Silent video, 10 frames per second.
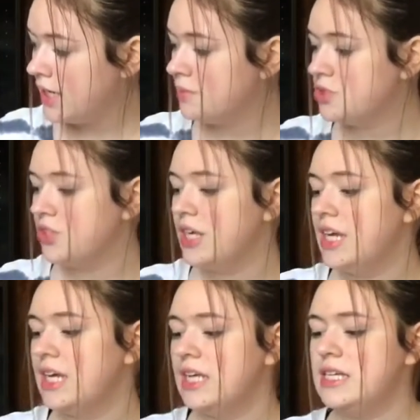am
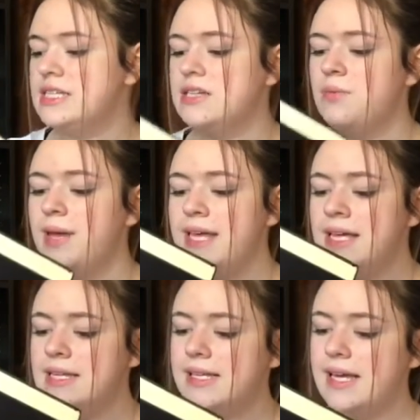donating is
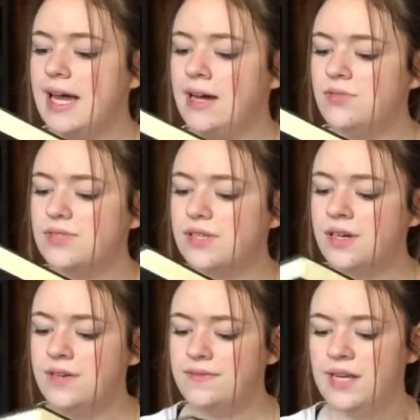Awakened, a House
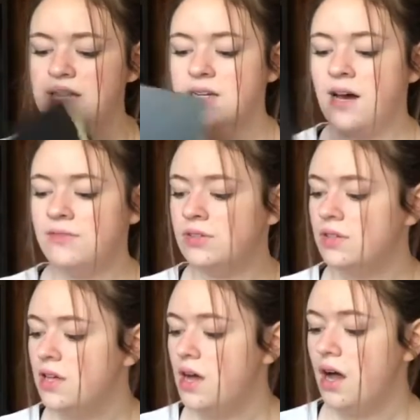of Night novel.
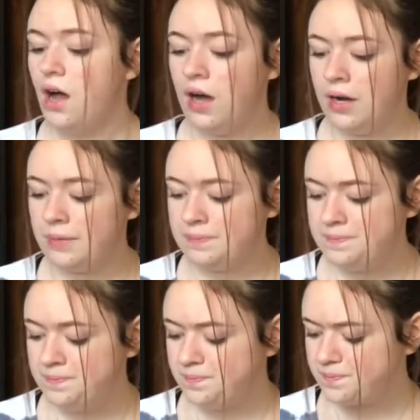I
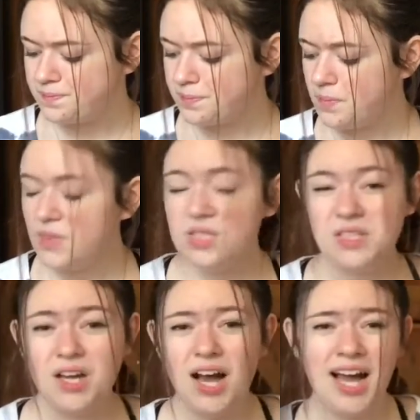
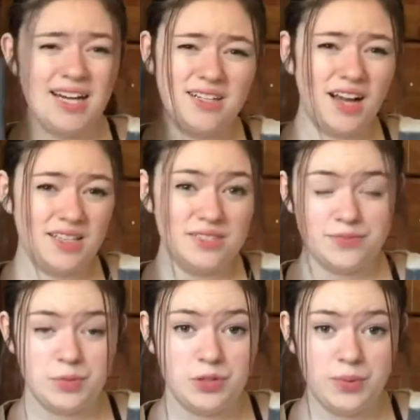had gotten this
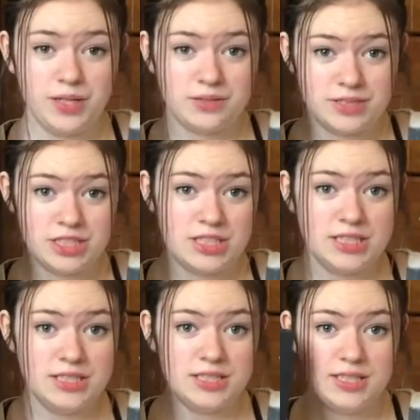from Goodwill originally
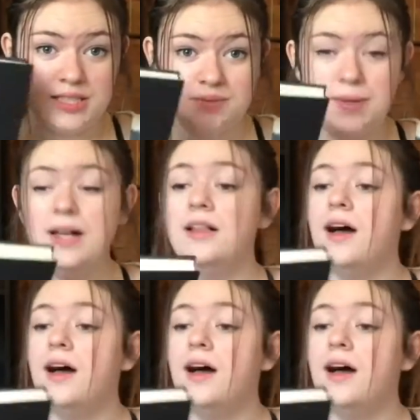as well,